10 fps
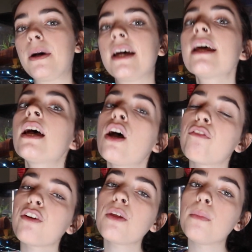But
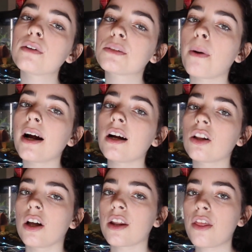for the most part, a
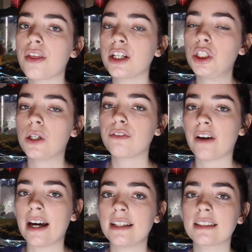lot of the things you can
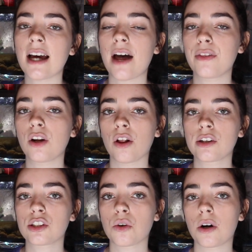find at the
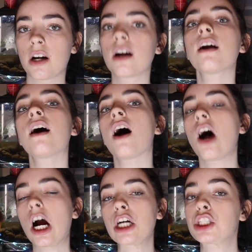dollar store
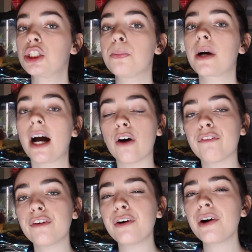are super
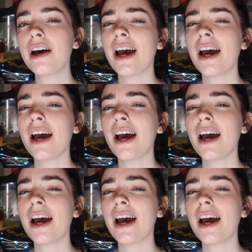helpful.